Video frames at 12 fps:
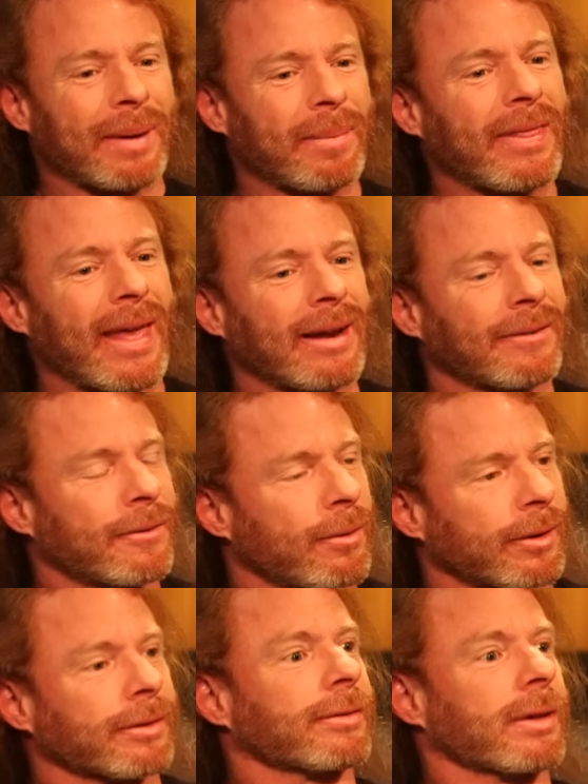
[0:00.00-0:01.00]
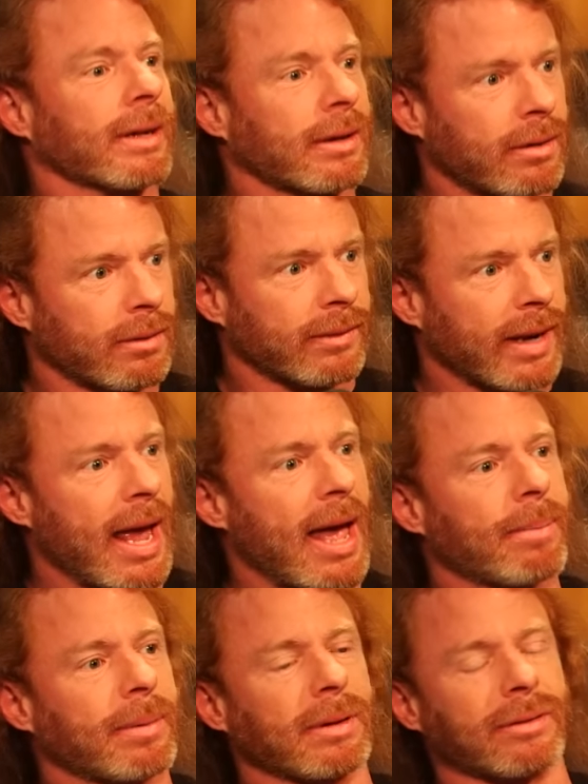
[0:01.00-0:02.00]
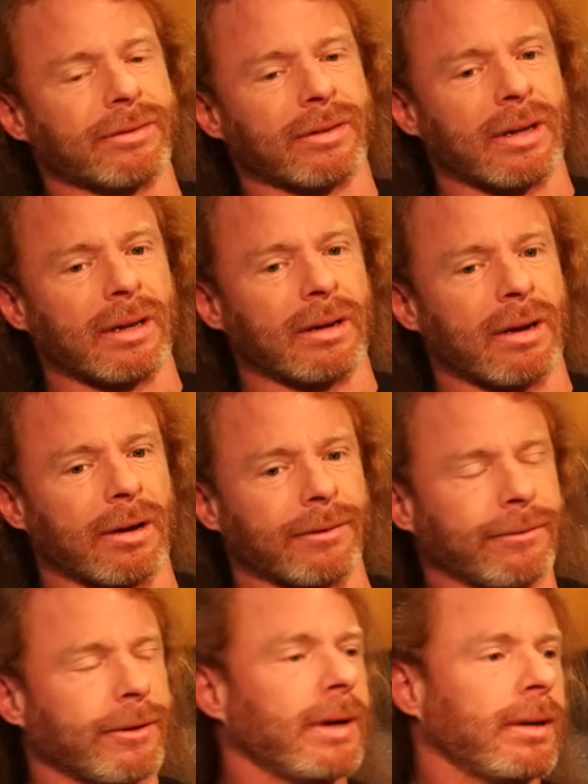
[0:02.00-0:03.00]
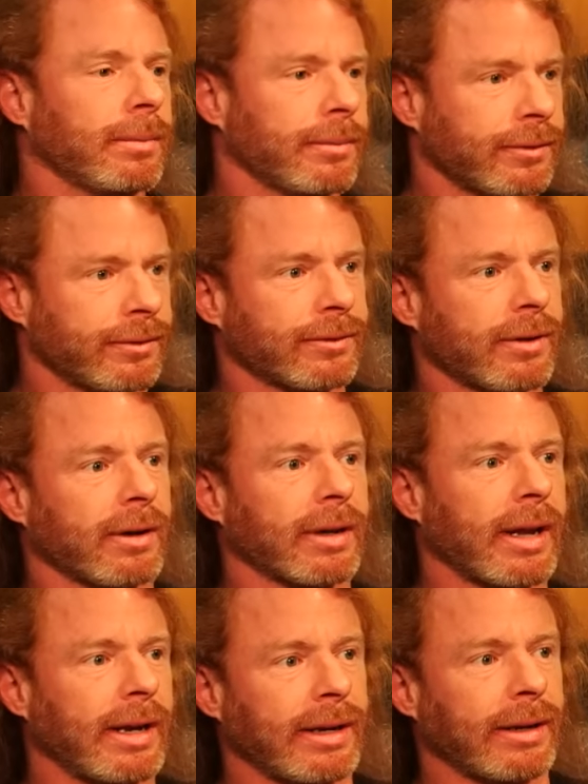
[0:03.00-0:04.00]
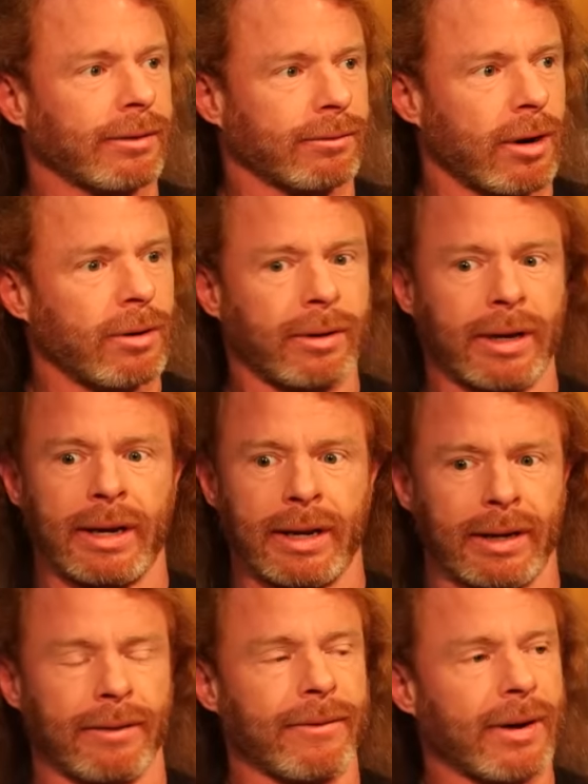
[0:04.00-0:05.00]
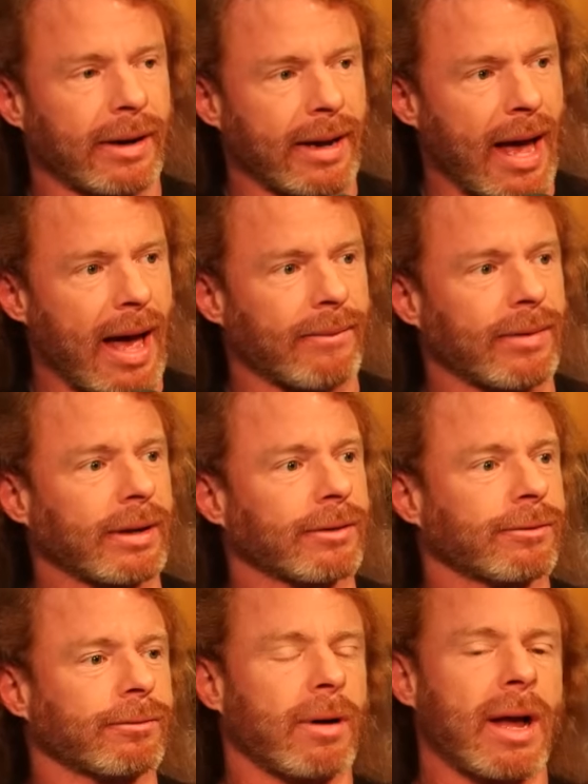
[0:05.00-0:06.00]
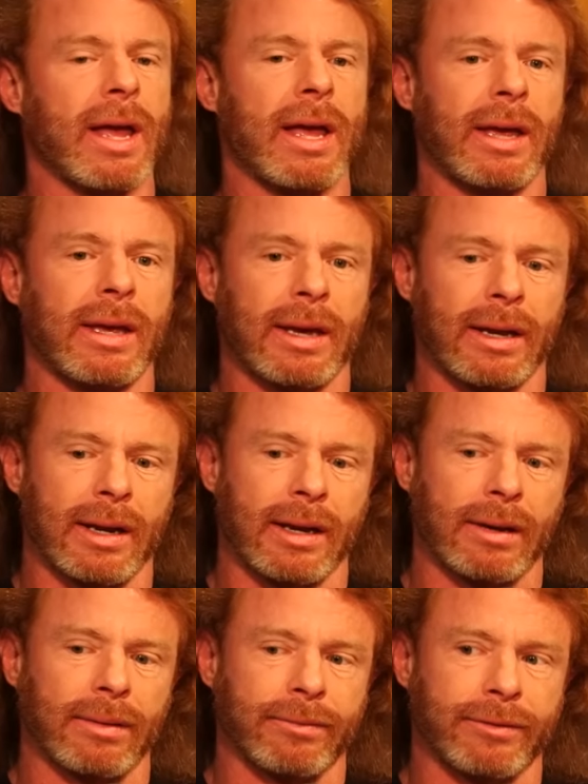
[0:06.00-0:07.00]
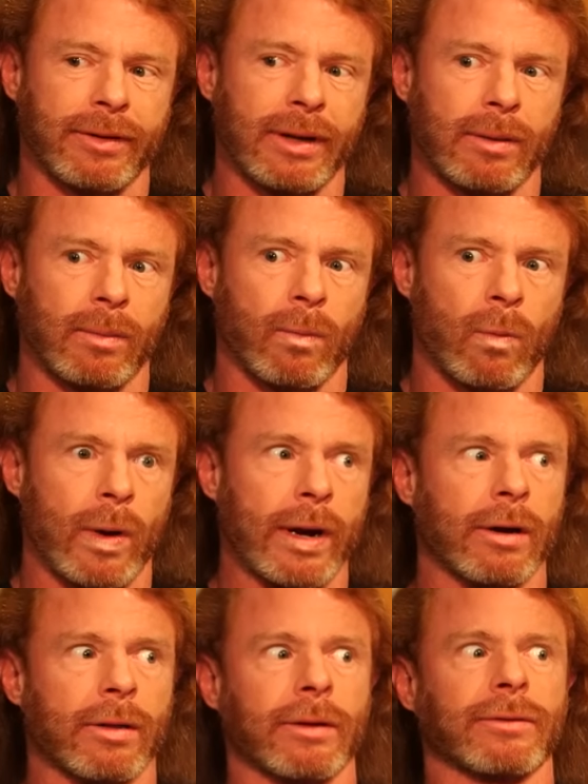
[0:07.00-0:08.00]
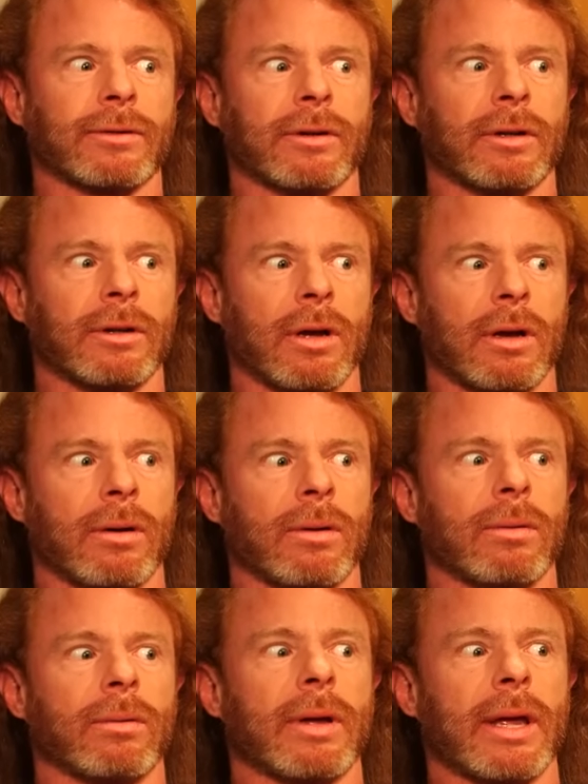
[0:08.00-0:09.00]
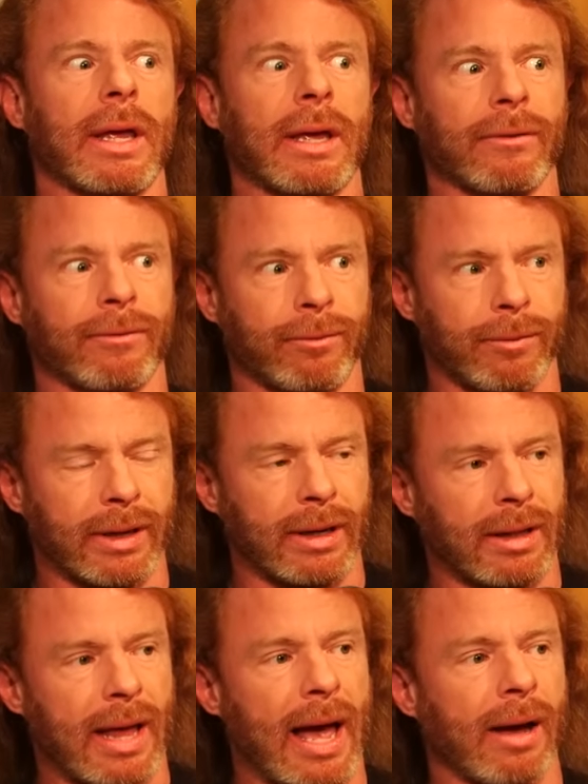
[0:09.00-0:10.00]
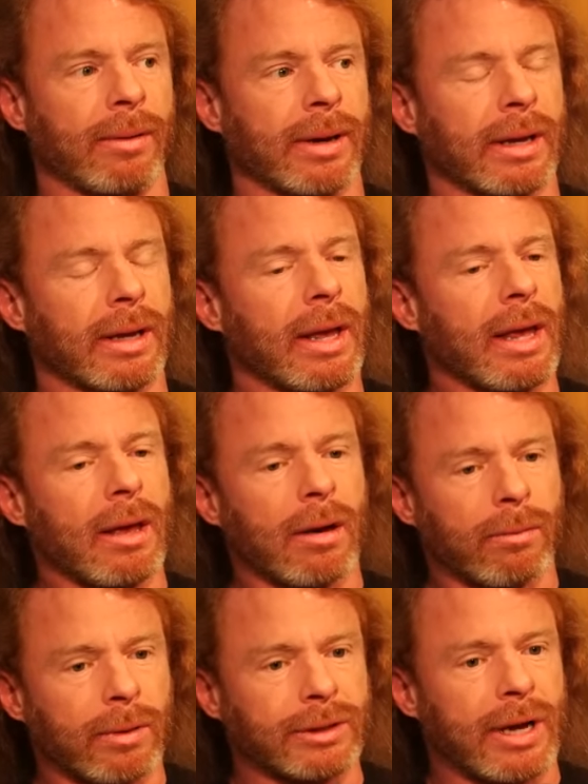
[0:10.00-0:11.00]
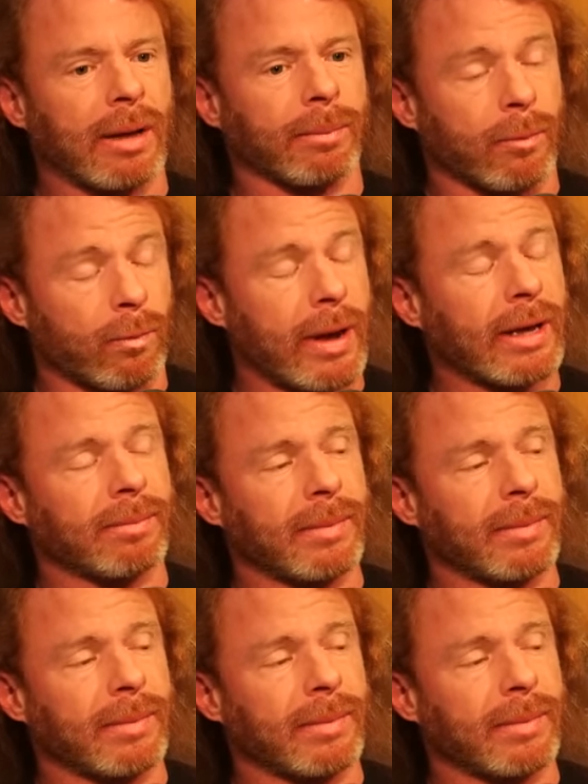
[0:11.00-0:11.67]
But then of course, like COVID happens and our freedoms start getting eroded in a very obvious way. And I see where this could go if we allow it, which helped wake